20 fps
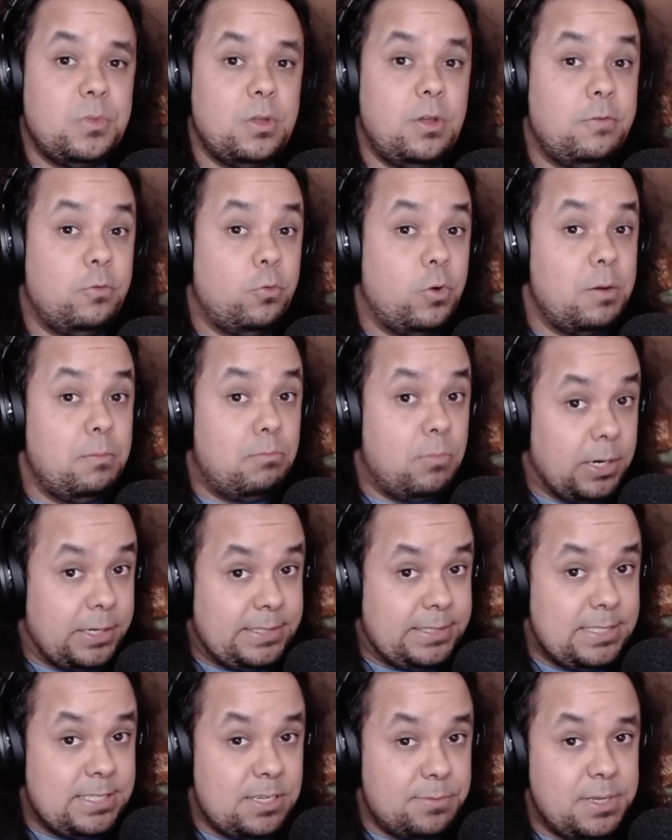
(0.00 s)
of what
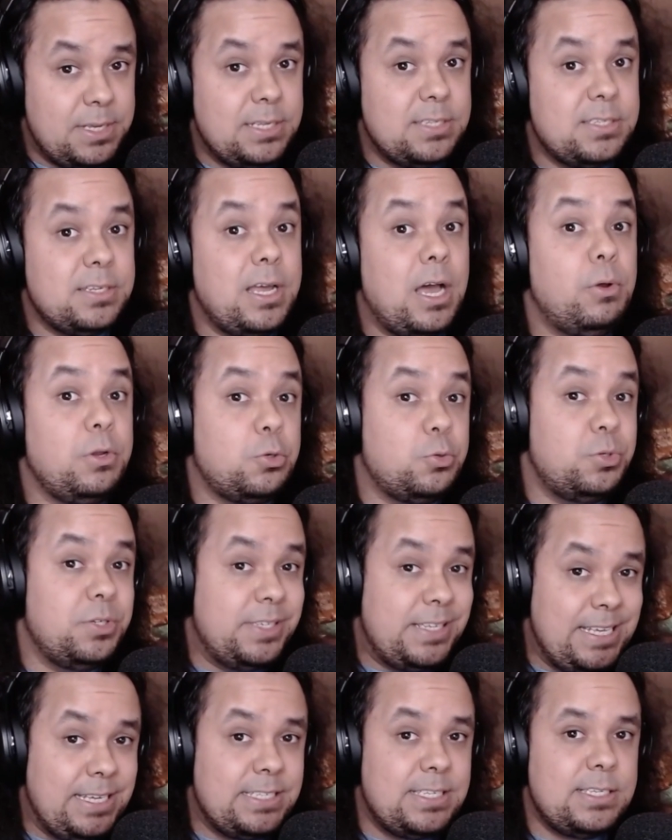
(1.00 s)
Marxism is and how it
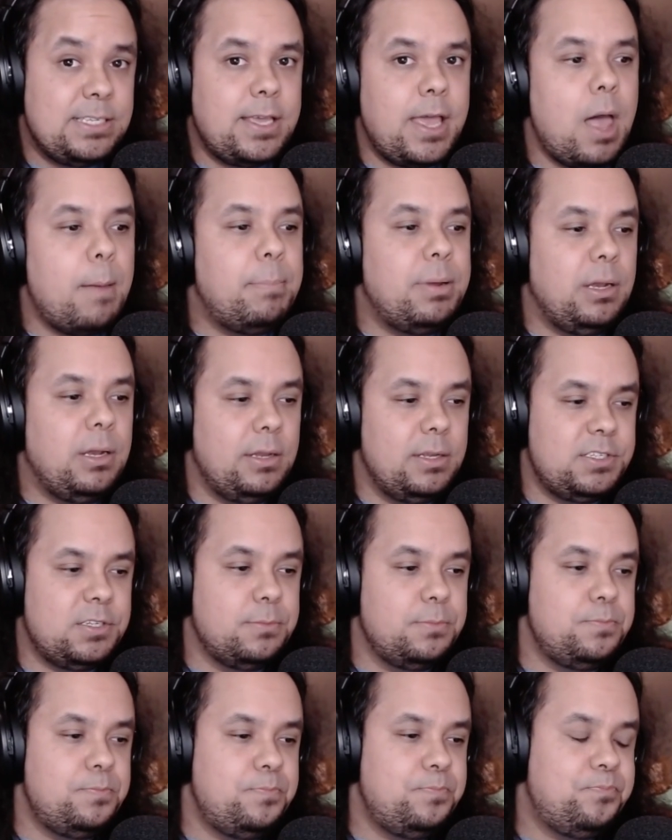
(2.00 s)
critiques
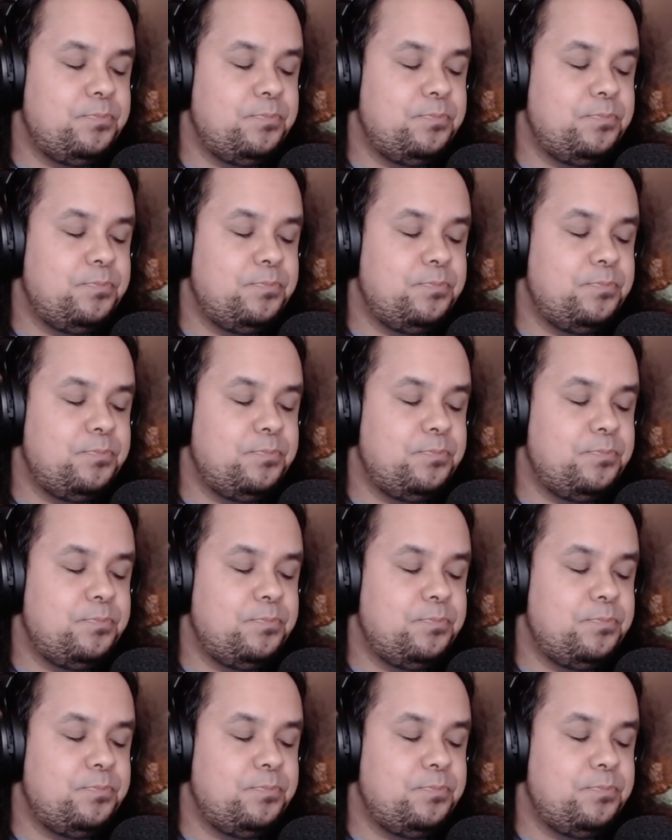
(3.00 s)
capitalism.